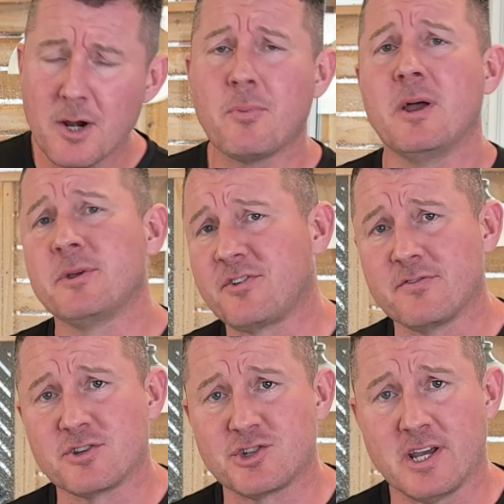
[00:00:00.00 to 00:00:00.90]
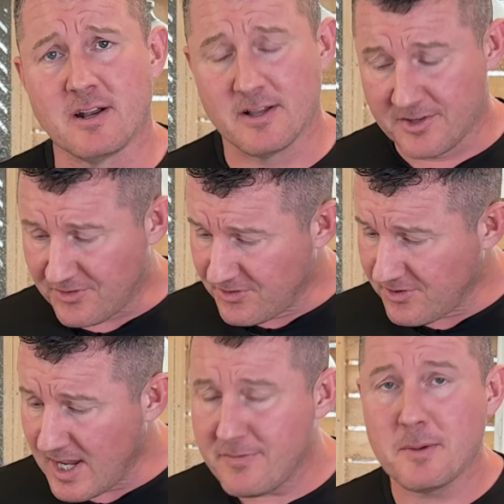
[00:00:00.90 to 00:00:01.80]
premise of this channel is
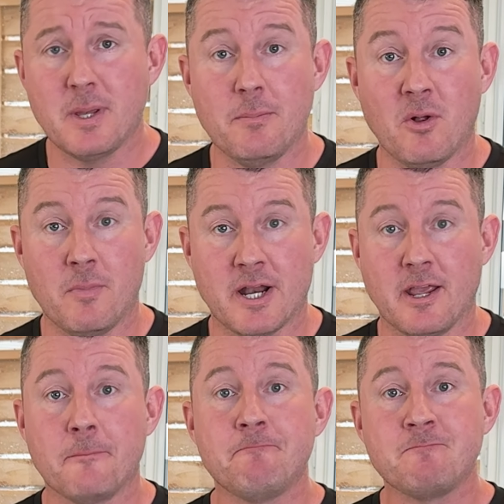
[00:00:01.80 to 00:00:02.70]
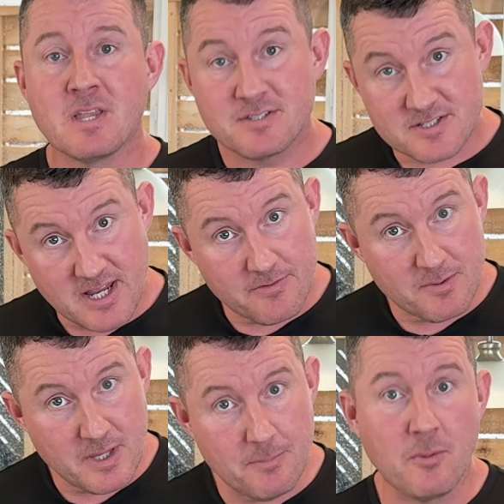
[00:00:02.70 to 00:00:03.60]
saving people money. Saving
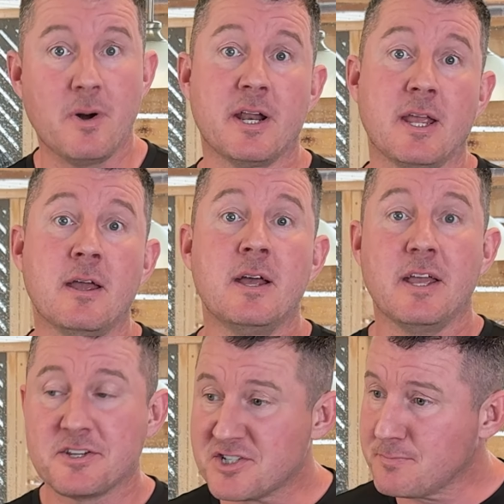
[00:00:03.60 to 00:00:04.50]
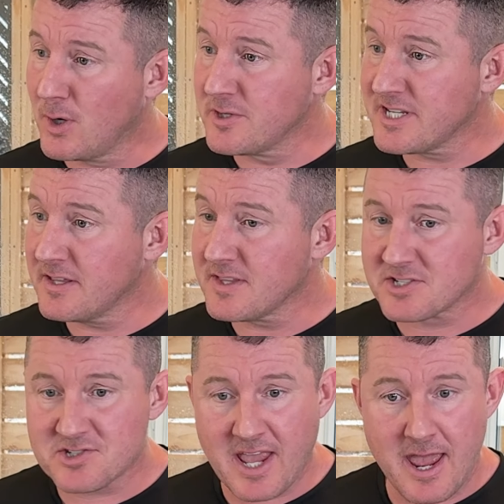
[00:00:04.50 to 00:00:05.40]
people money, exposing the
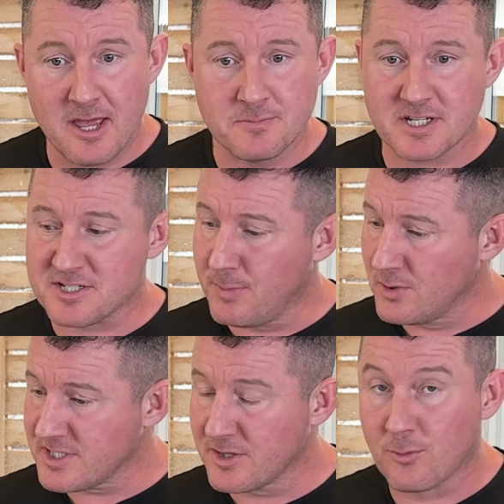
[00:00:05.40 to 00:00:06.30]
scams, exposing the